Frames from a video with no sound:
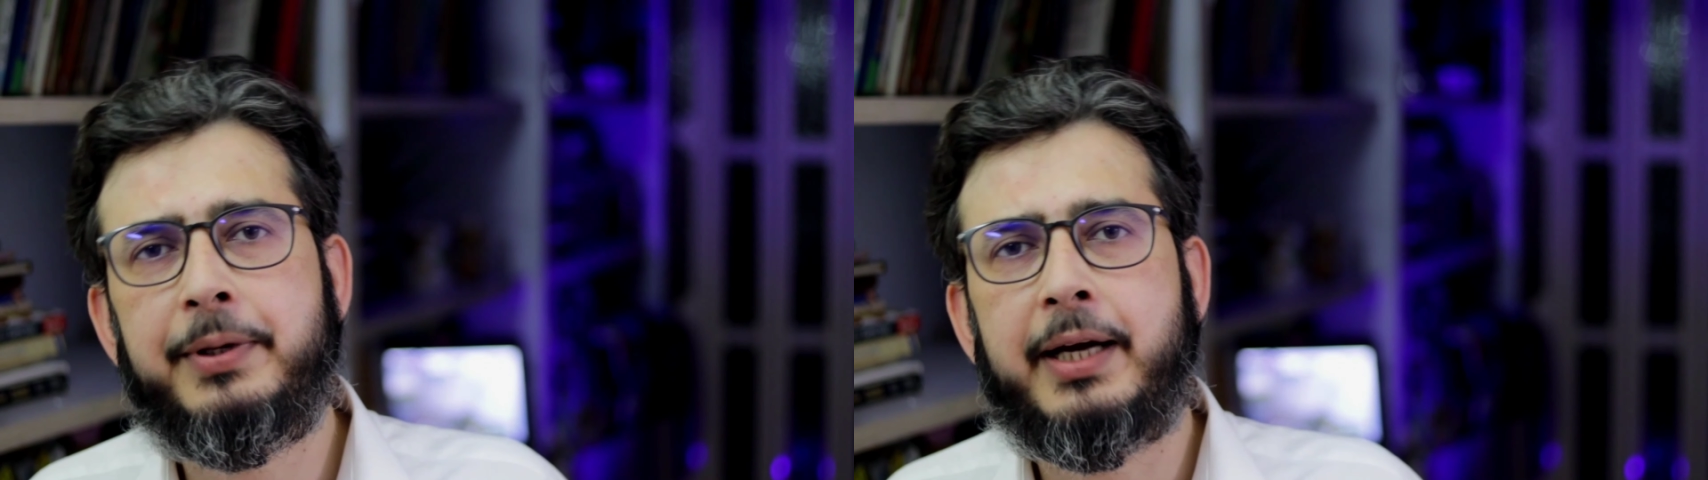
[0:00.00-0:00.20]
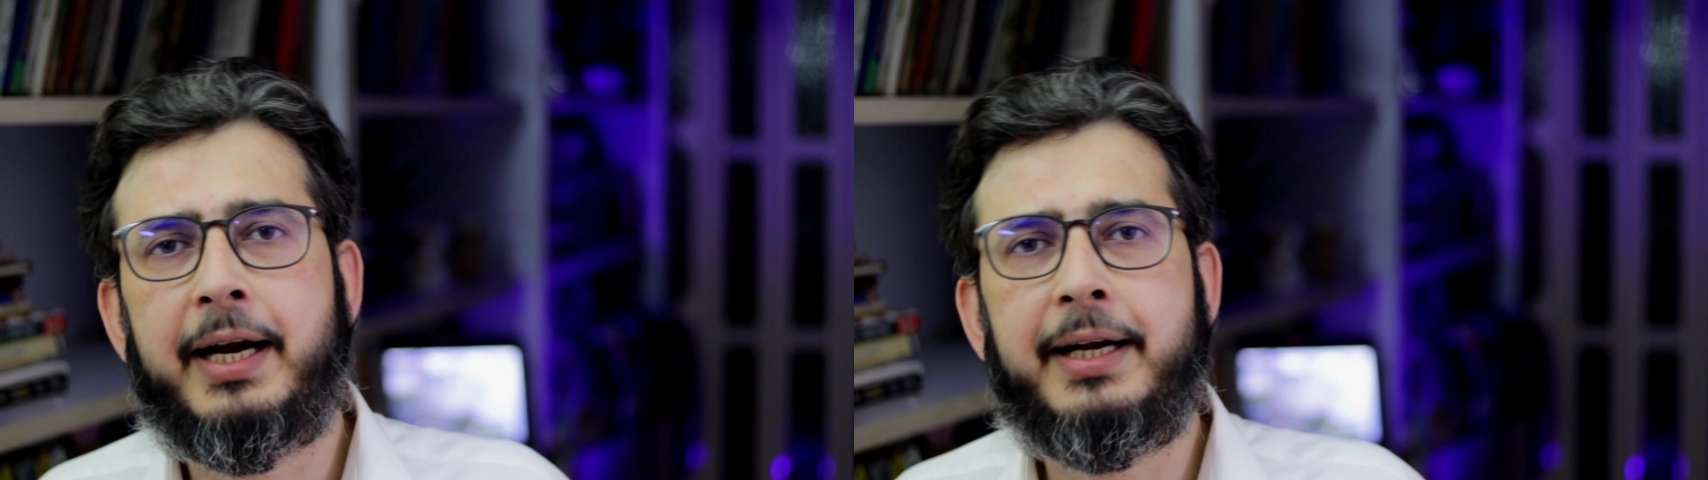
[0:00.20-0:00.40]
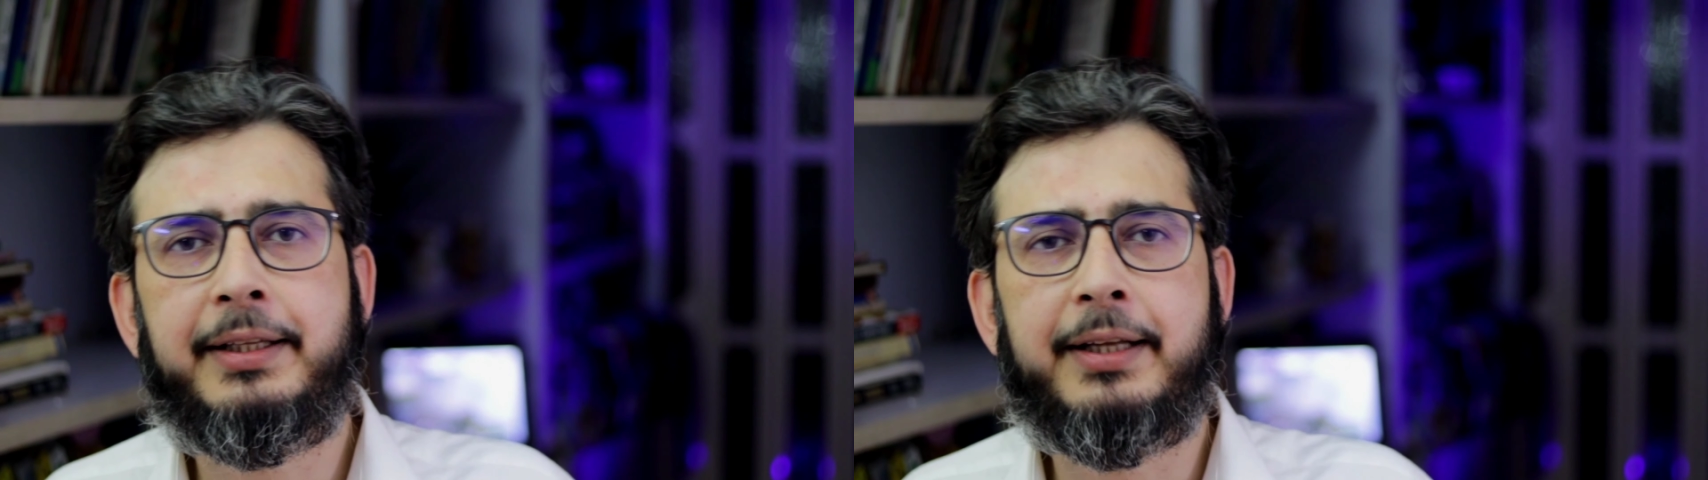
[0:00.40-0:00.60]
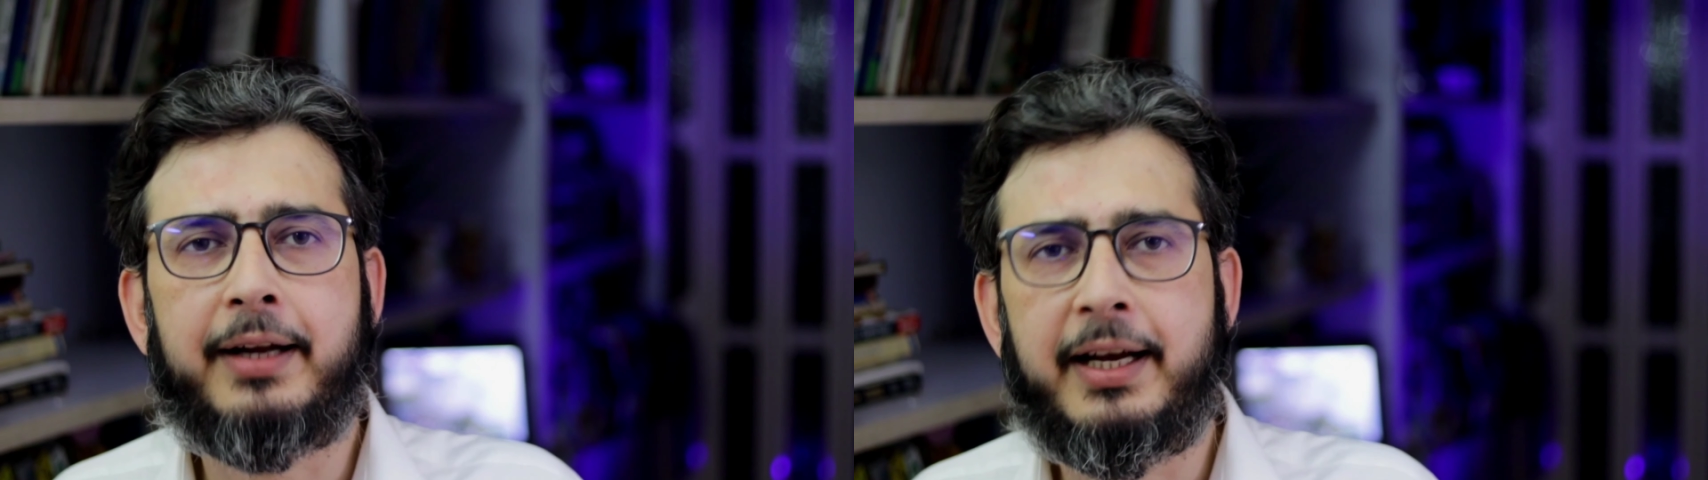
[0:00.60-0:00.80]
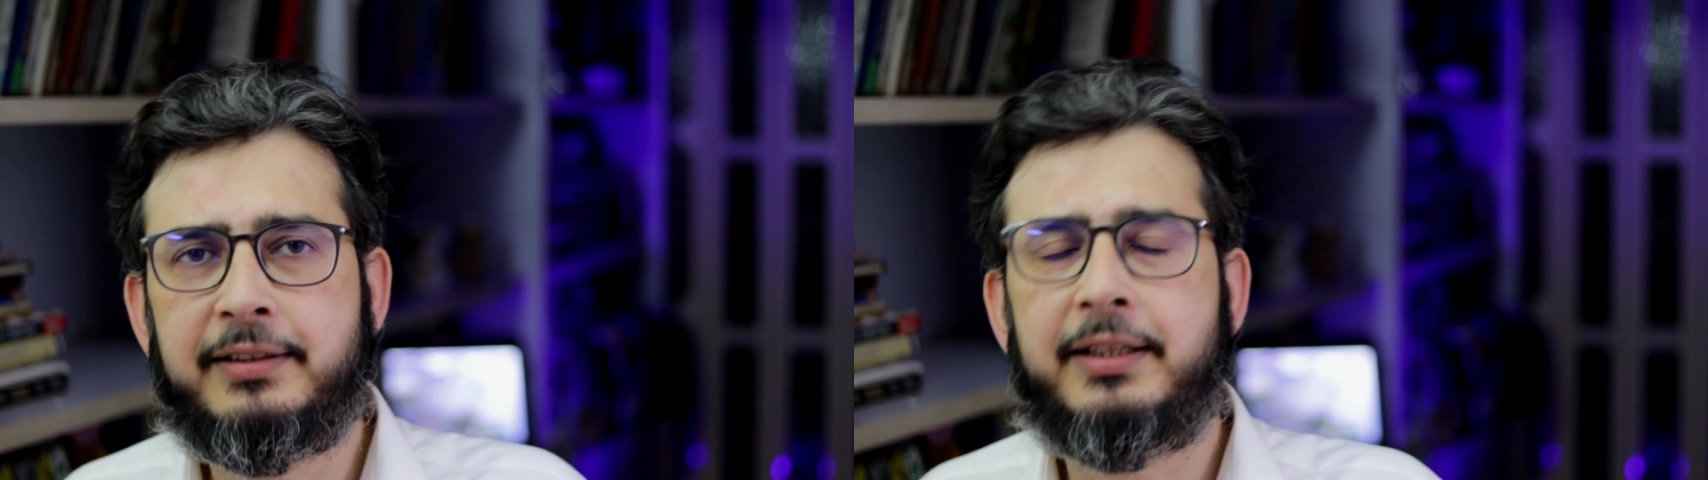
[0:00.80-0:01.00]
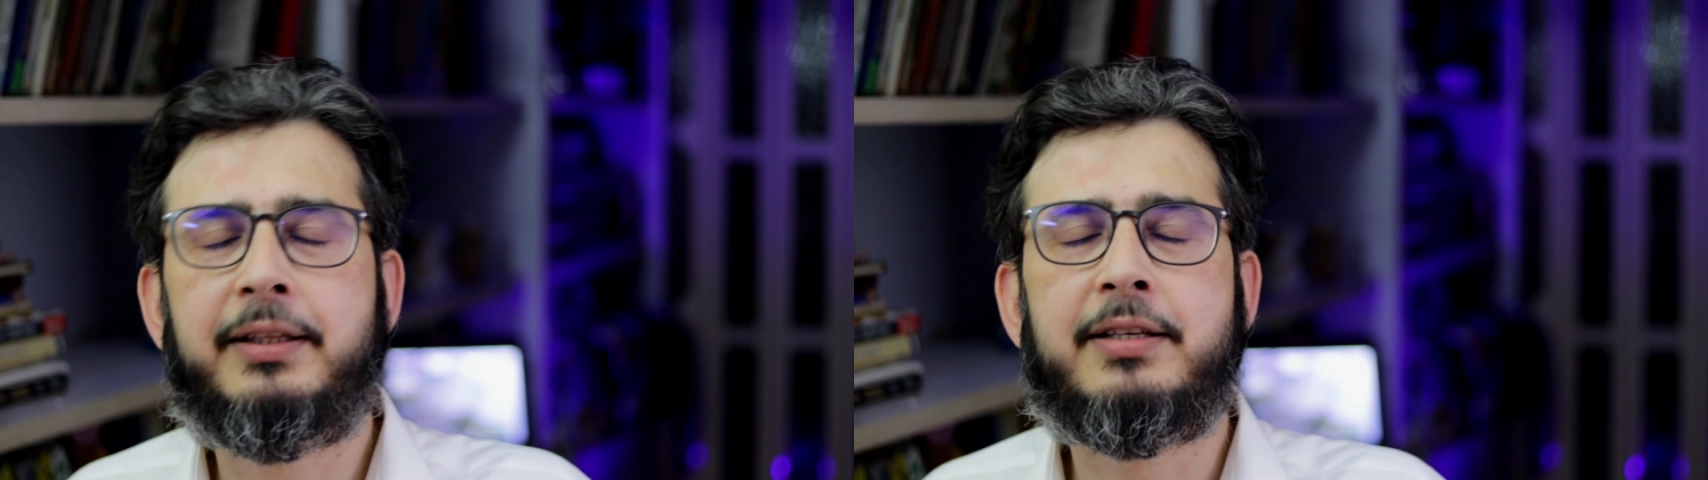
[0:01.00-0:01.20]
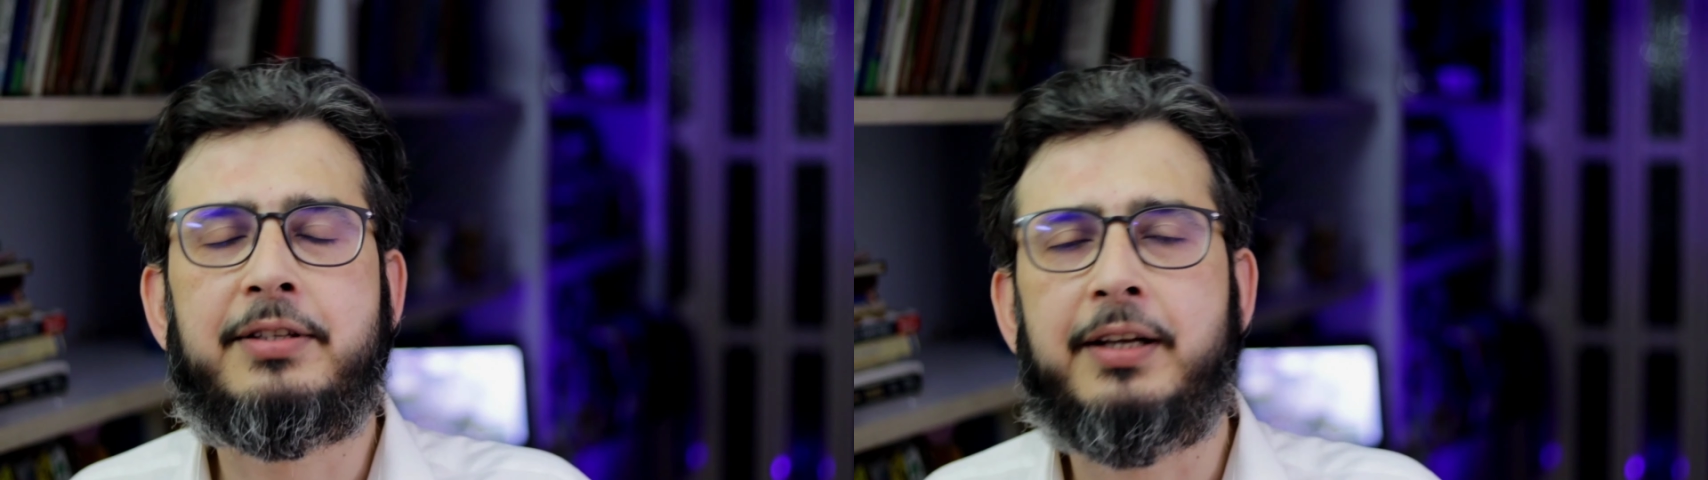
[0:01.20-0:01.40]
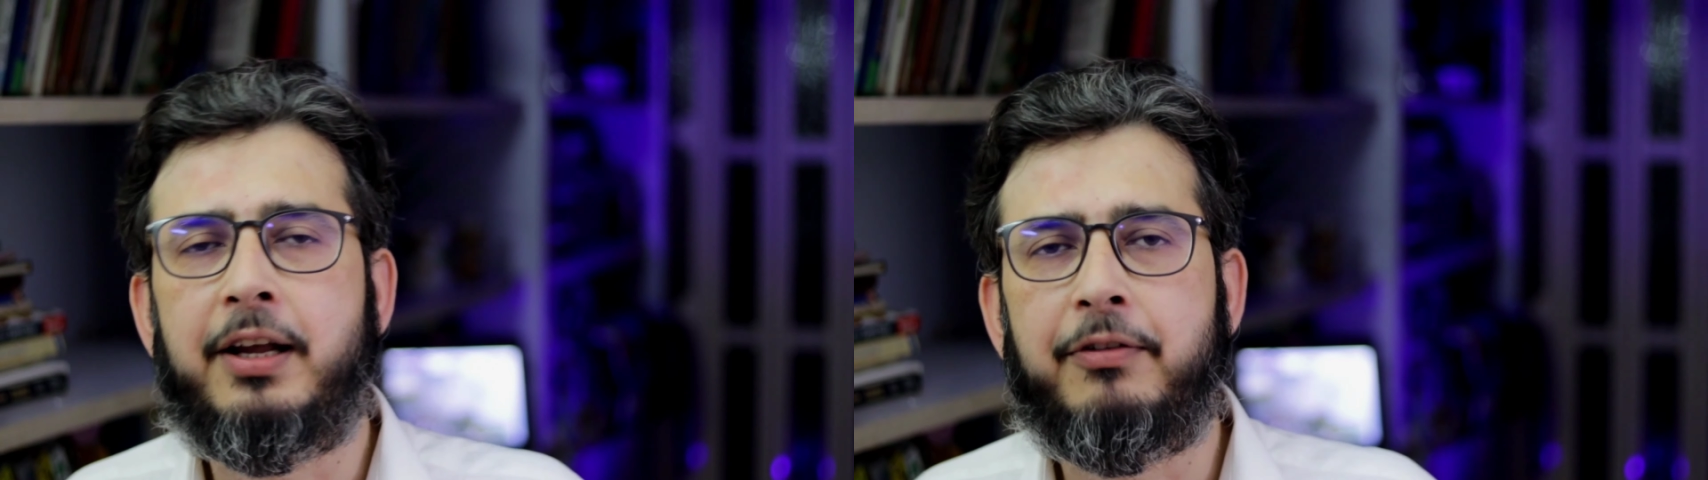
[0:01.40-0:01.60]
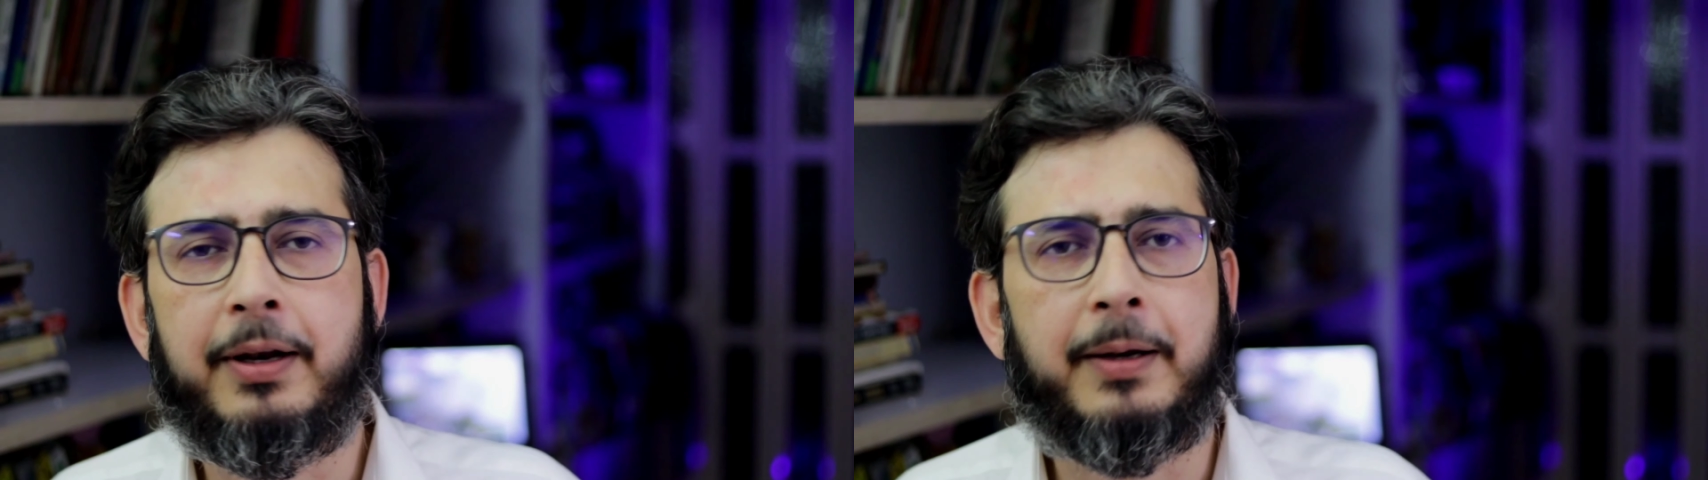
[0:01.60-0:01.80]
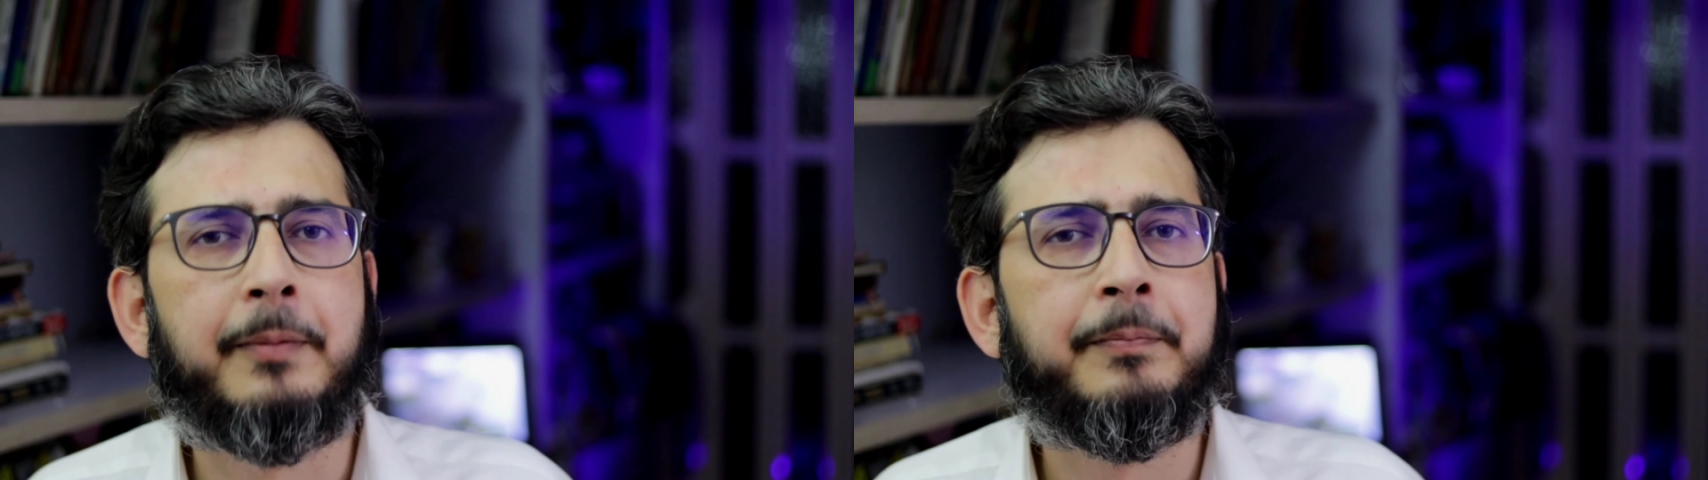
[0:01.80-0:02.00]
behind the rise in this sea
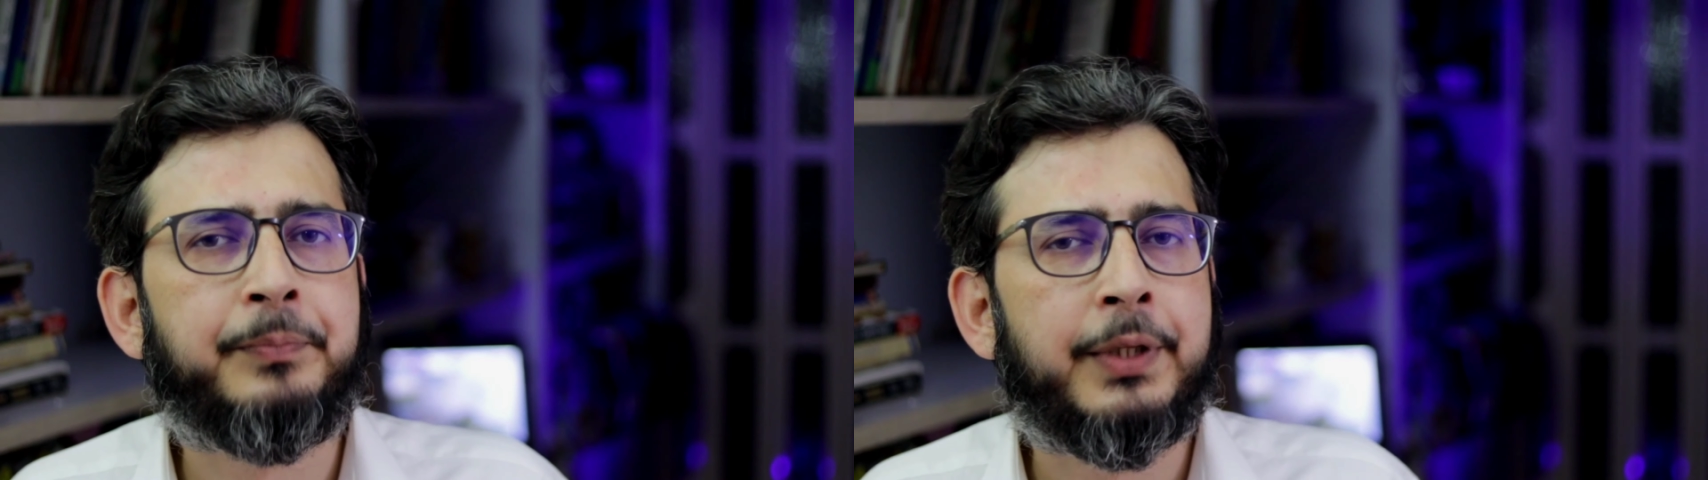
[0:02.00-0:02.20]
level.